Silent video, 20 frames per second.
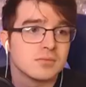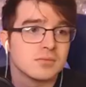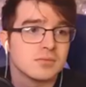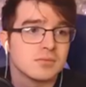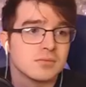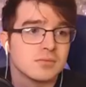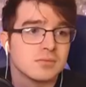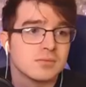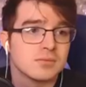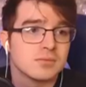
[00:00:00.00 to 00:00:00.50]

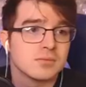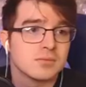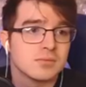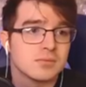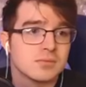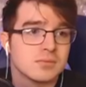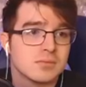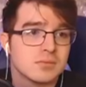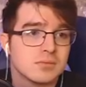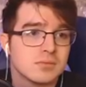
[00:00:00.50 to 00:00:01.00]

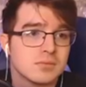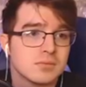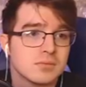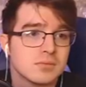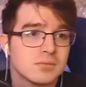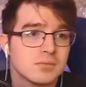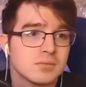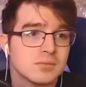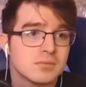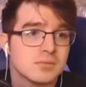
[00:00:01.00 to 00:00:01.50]

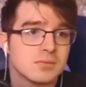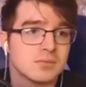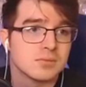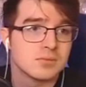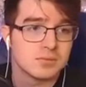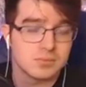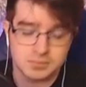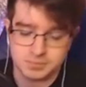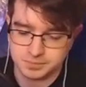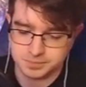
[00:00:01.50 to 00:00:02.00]

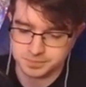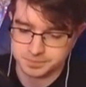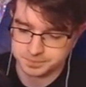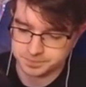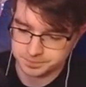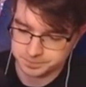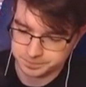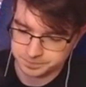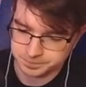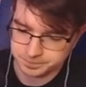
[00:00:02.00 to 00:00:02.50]

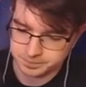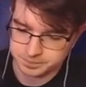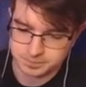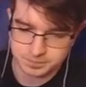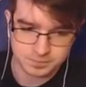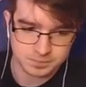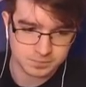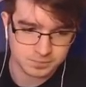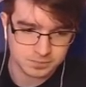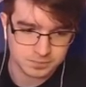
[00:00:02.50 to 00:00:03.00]

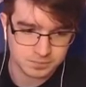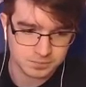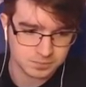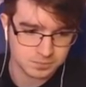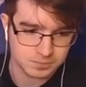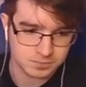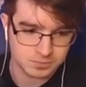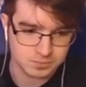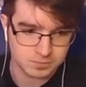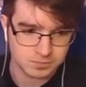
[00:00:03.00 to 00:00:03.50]

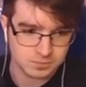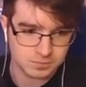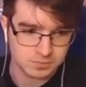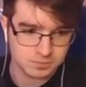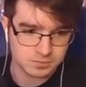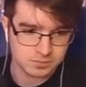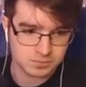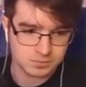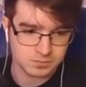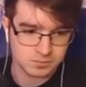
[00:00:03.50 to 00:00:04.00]

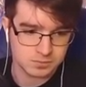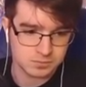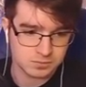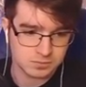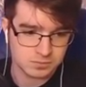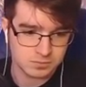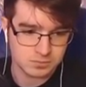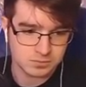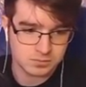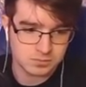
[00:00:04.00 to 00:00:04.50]

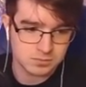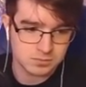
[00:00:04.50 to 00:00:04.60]
The person shown says nothing.